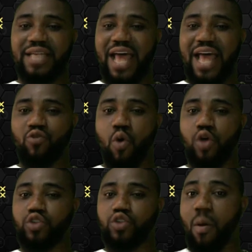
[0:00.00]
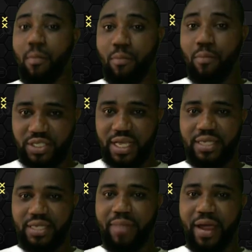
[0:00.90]
that was combusted
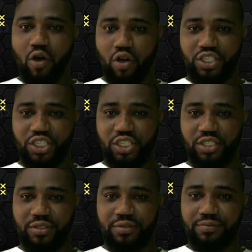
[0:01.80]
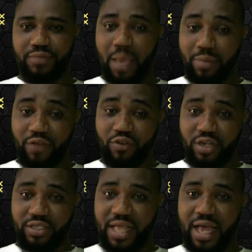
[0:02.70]
by oxygen. I believe you
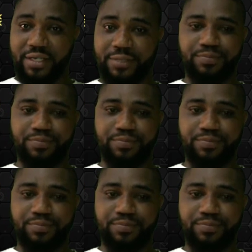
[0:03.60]
understand.